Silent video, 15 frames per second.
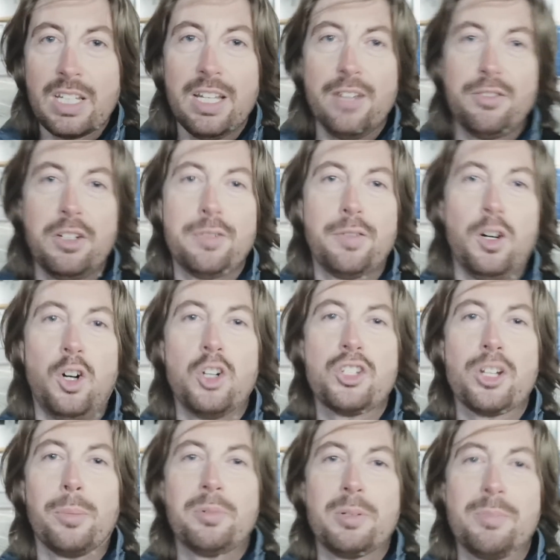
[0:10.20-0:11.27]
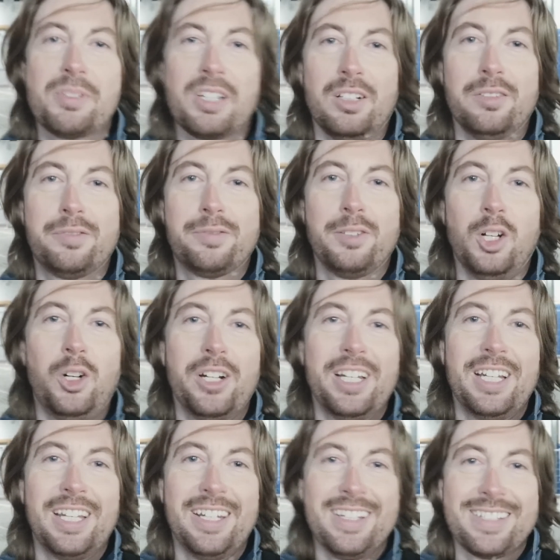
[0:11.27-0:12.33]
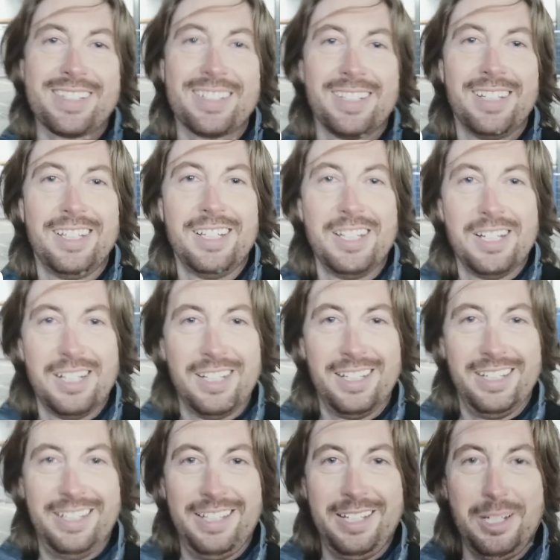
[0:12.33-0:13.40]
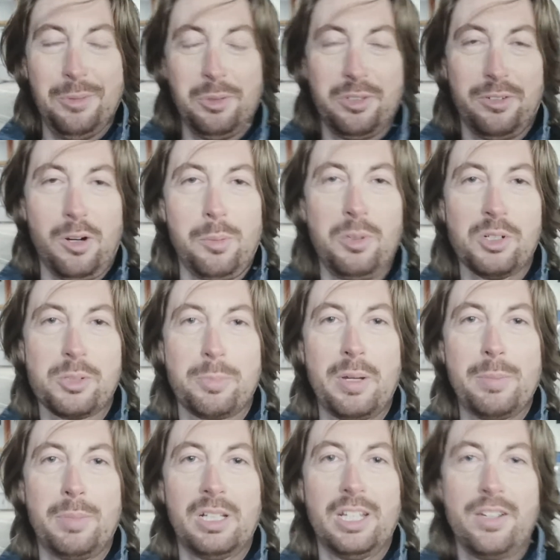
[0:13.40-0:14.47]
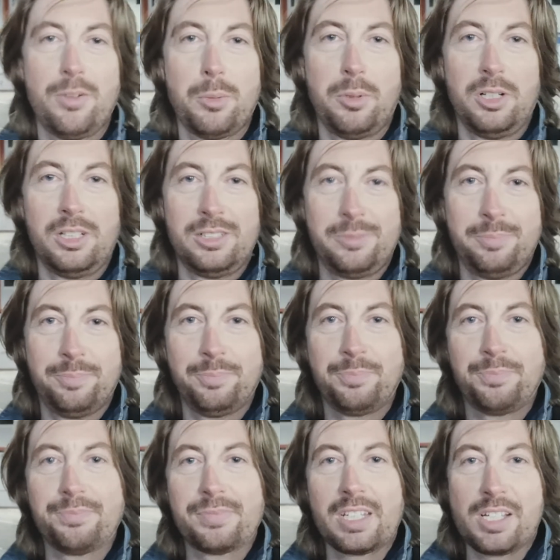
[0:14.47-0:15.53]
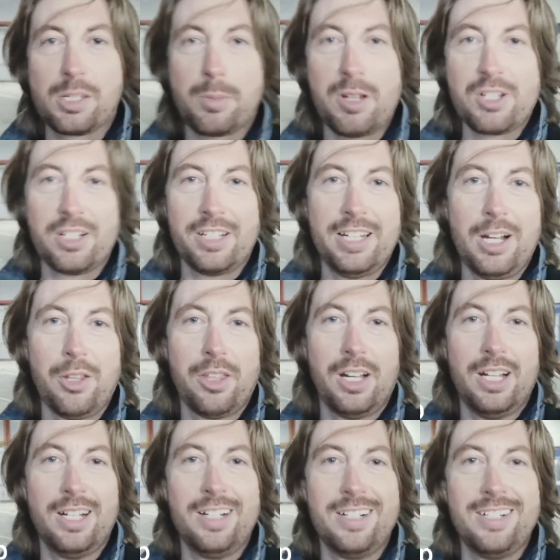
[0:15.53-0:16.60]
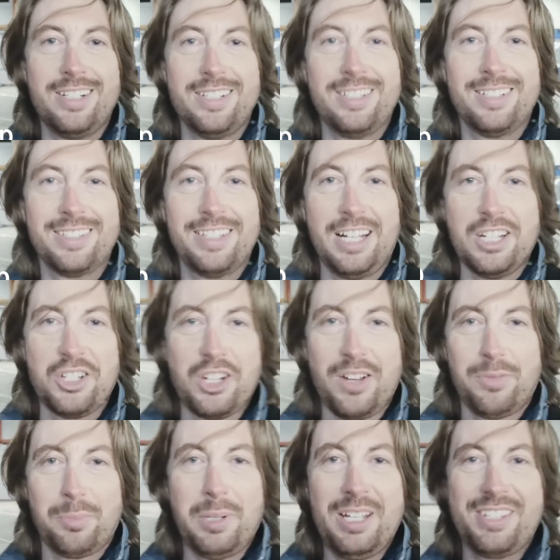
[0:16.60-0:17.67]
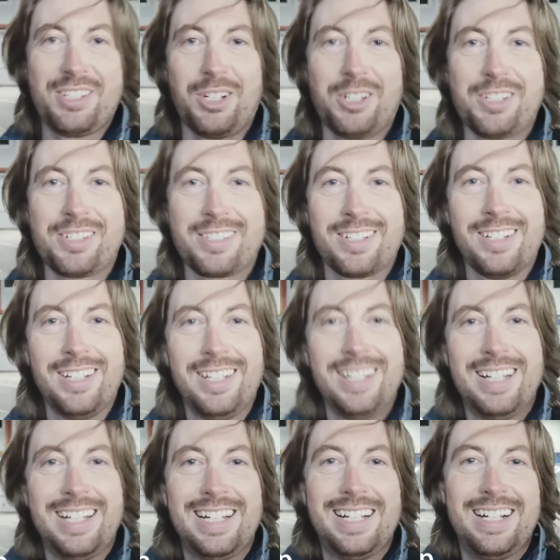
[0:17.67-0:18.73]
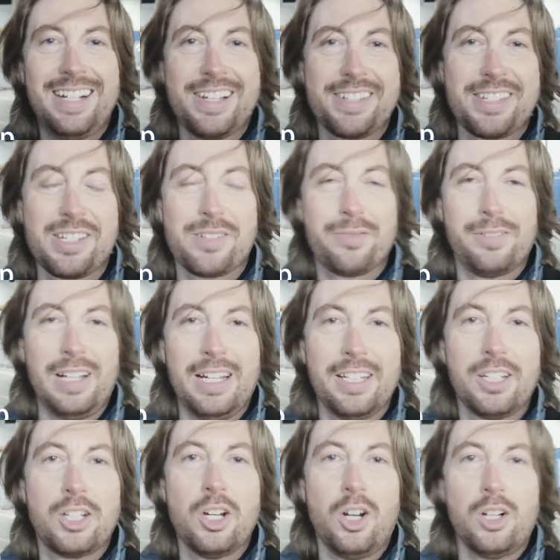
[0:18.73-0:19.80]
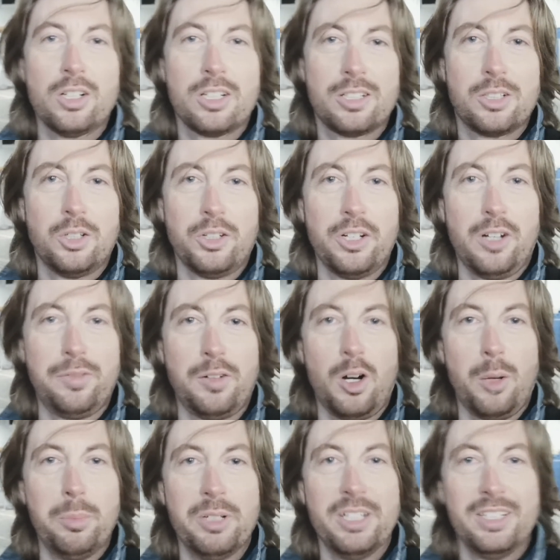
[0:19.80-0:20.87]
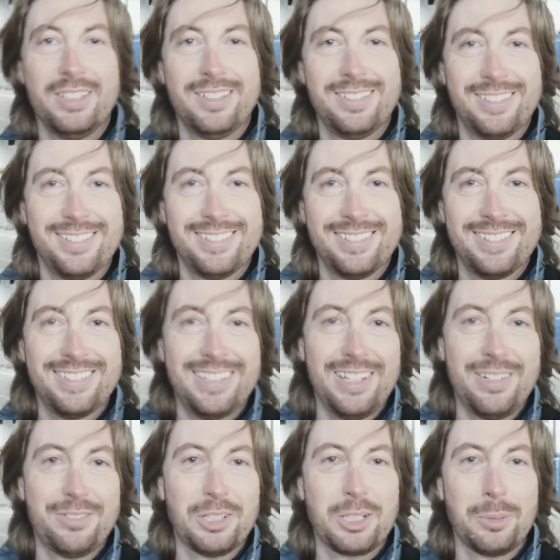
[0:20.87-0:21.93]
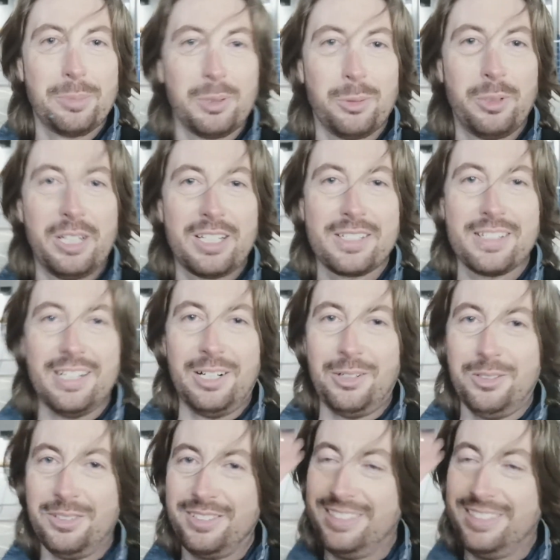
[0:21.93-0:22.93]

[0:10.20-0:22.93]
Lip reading: If he'd photoshopped himself floating in it, it would have almost been believable. Especially now that that Jeff Bezos has his flying cock going off orbit every couple of weeks now.